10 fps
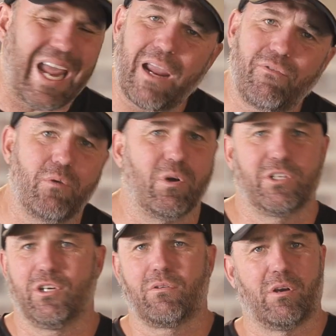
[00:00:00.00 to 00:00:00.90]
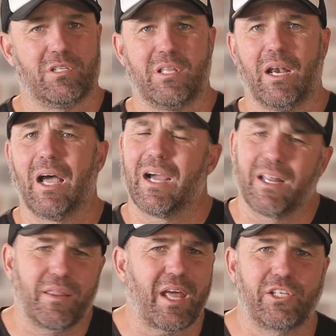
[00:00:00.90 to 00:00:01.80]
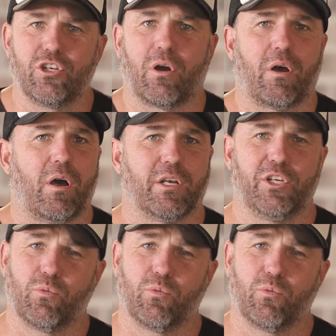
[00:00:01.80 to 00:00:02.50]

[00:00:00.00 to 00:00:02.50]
everyone to cross the line, and that's your heart.